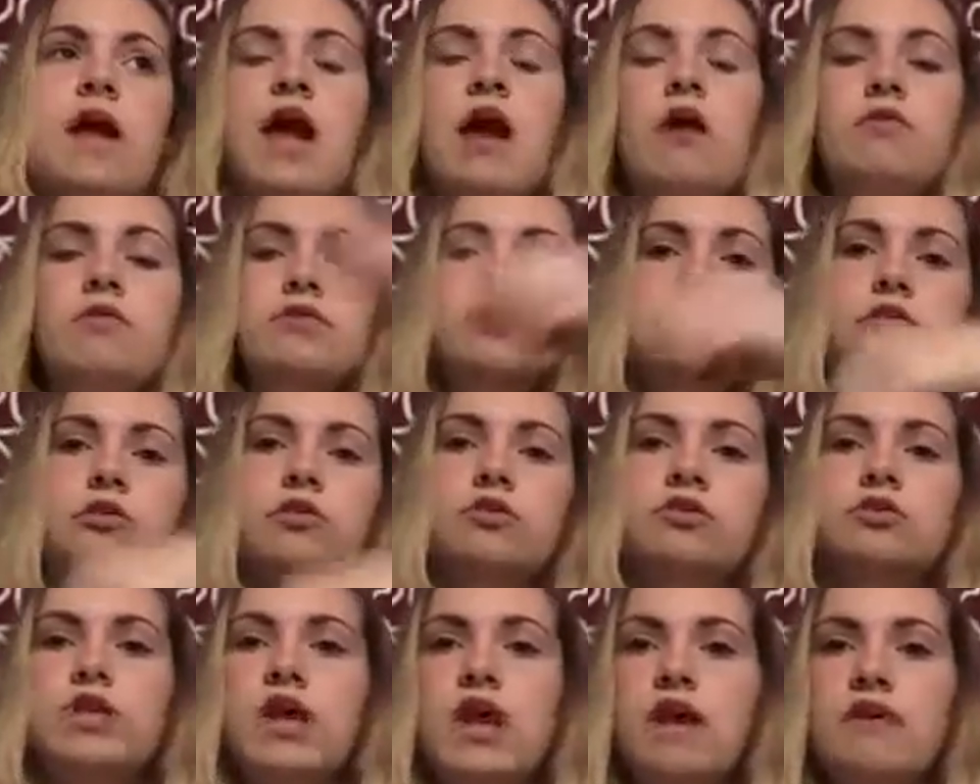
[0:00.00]
the house and
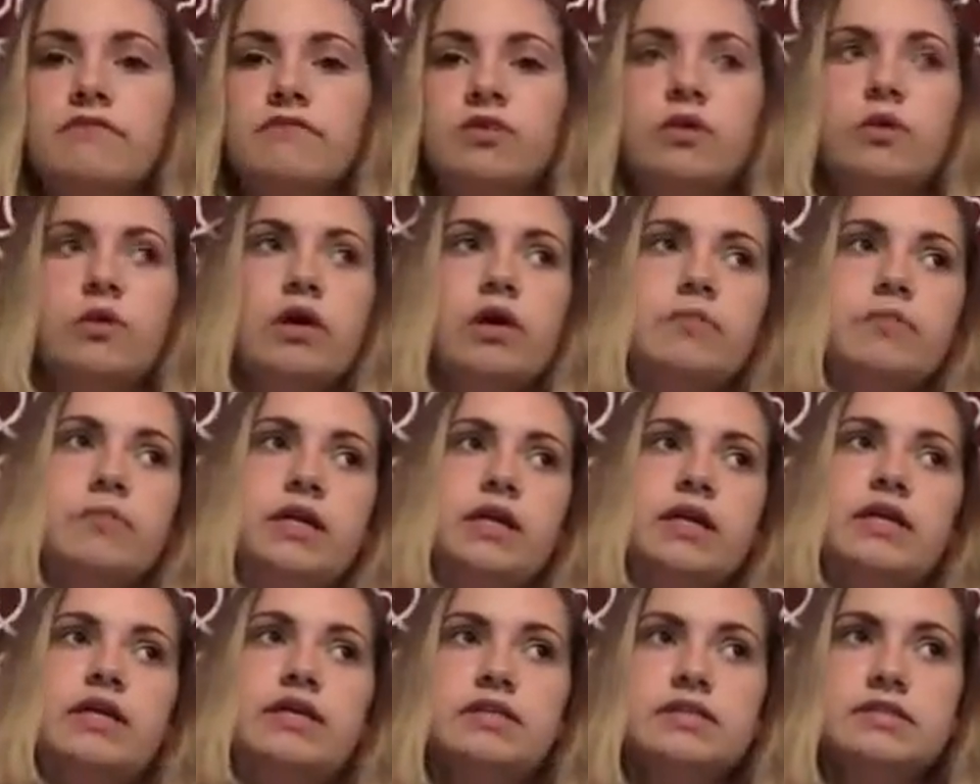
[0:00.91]
looked everywhere,
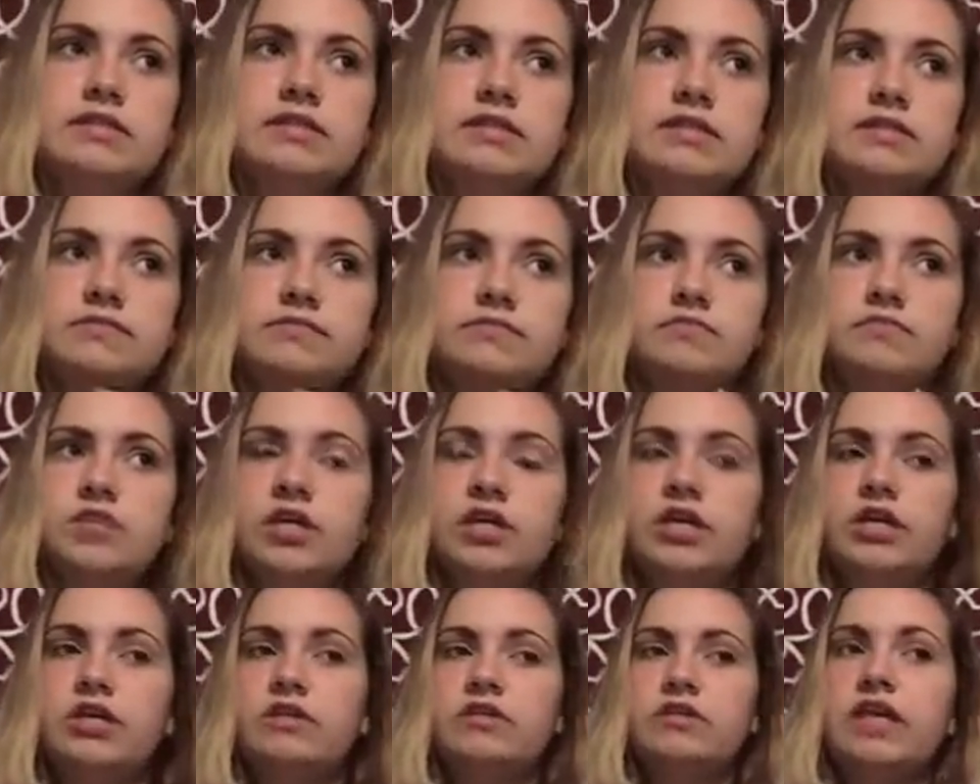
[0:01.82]
because
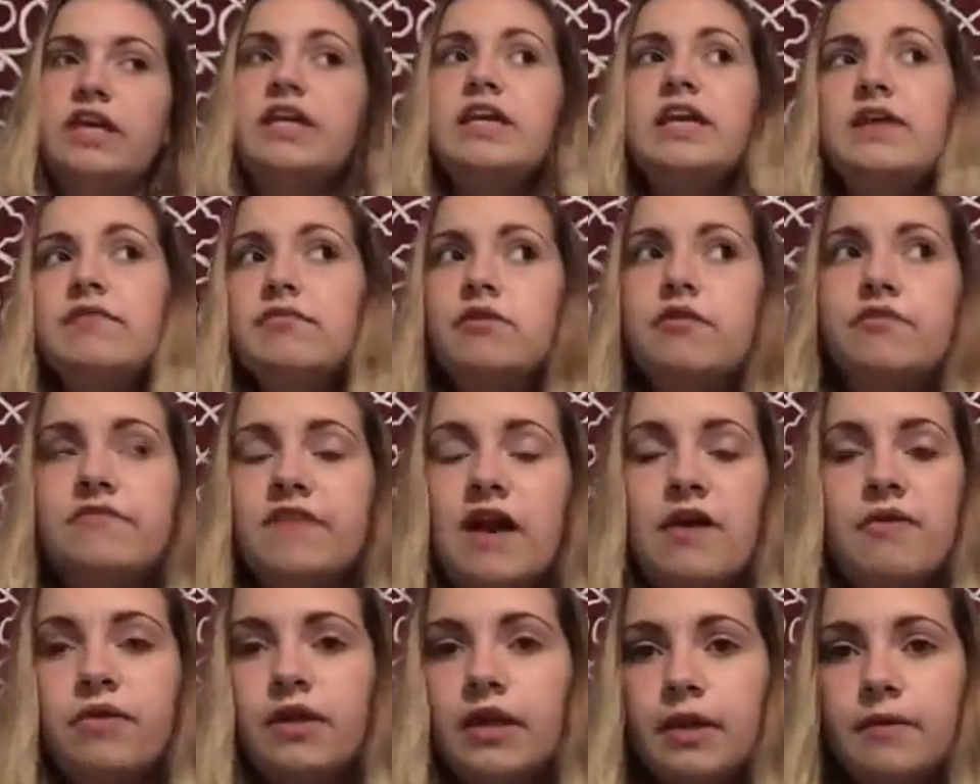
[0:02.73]
they never
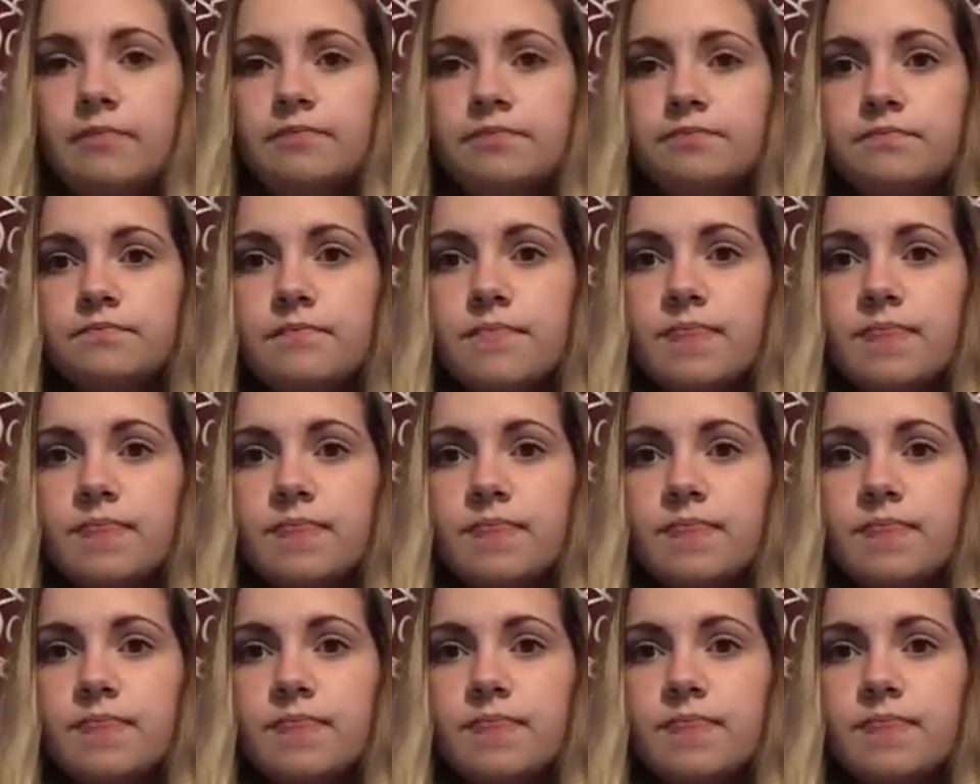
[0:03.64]
found him.